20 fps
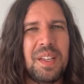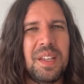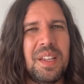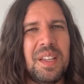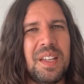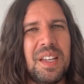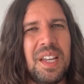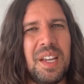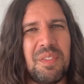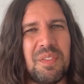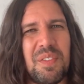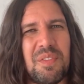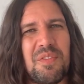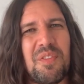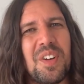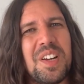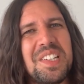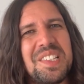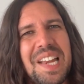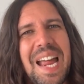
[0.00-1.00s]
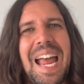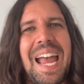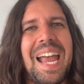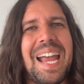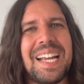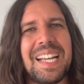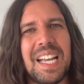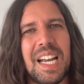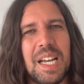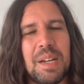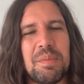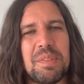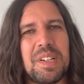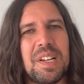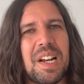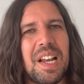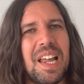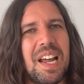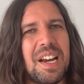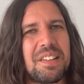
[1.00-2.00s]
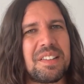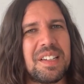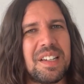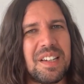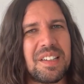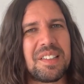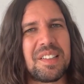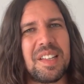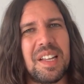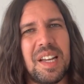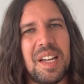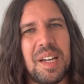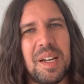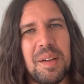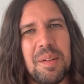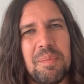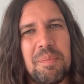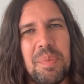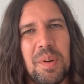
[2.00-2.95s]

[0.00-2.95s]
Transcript: if free-to-air games clash against their